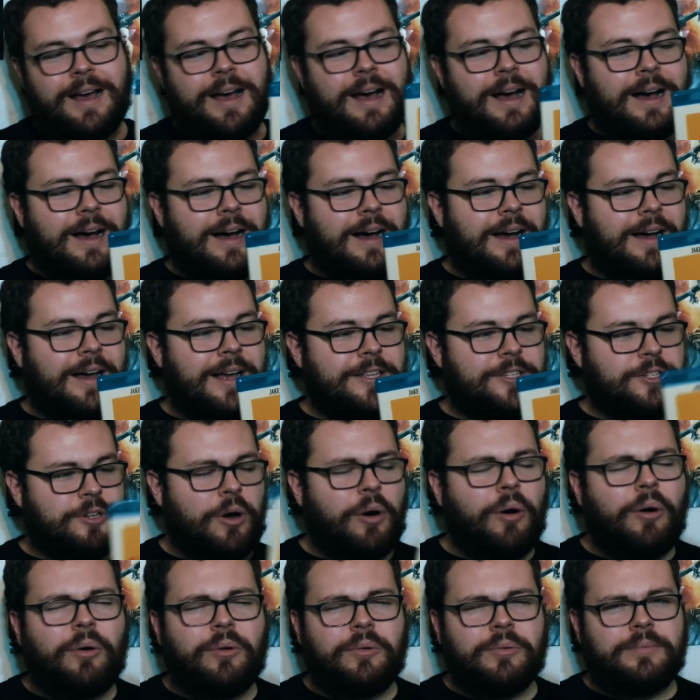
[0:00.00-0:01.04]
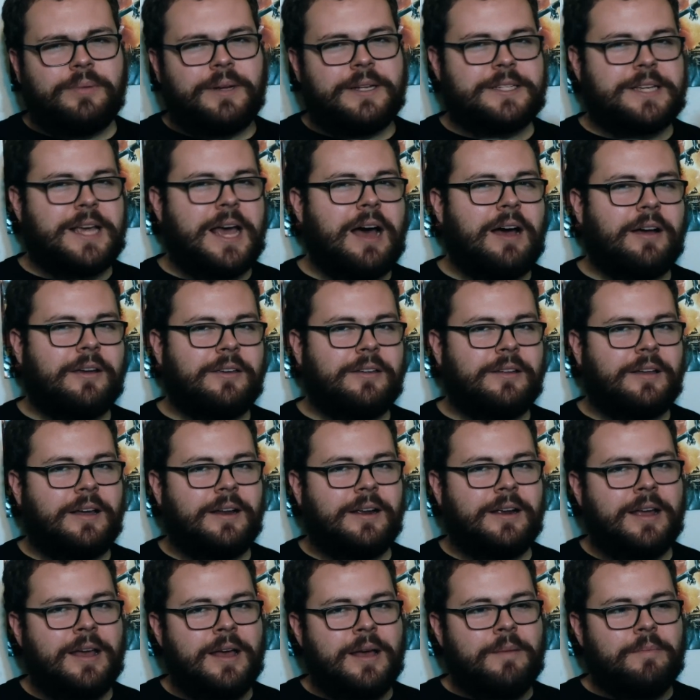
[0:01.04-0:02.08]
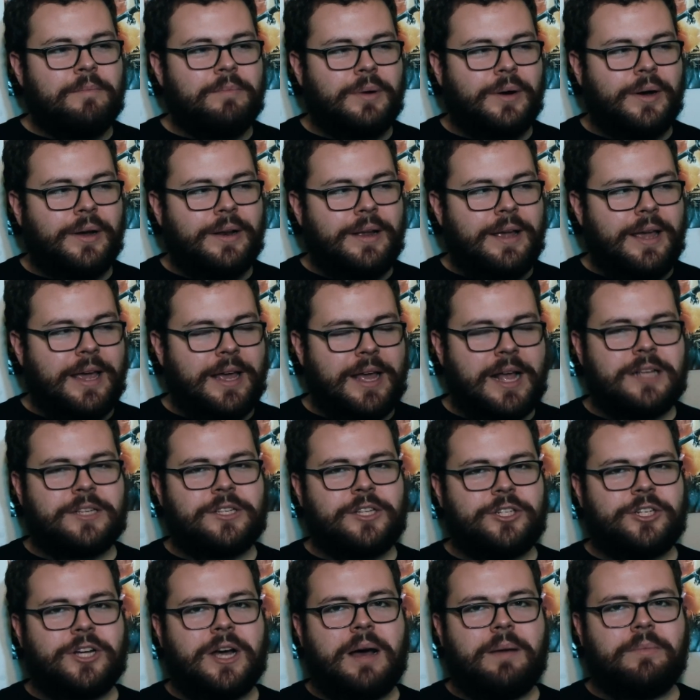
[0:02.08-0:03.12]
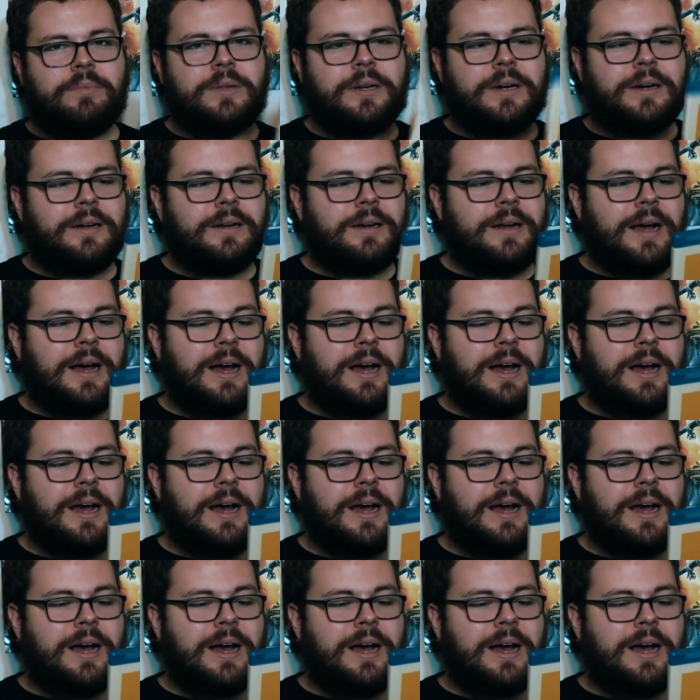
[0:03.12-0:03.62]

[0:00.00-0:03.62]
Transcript: It's cold, it's calculating, but it gets the job done.